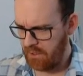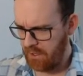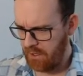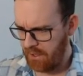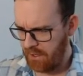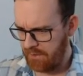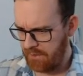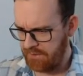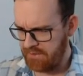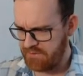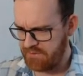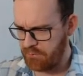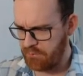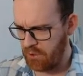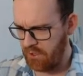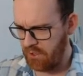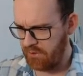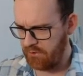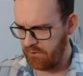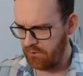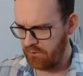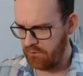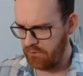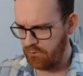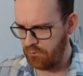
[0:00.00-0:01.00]
at this
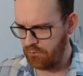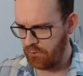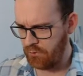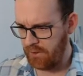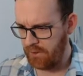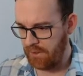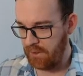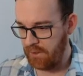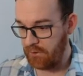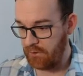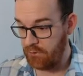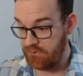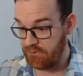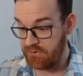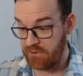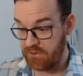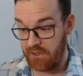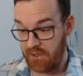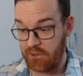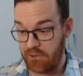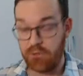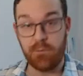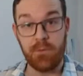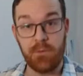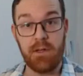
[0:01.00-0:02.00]
point you uh, you start
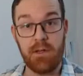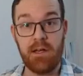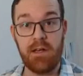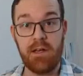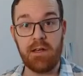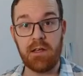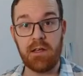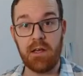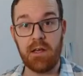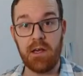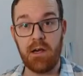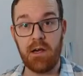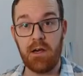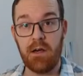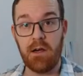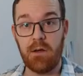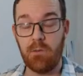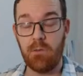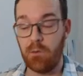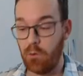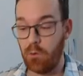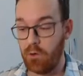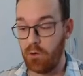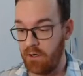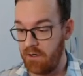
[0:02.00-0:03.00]
accumulating uh,
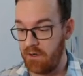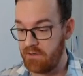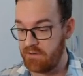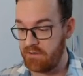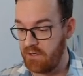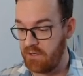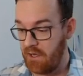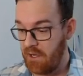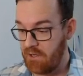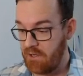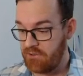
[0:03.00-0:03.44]
rewards.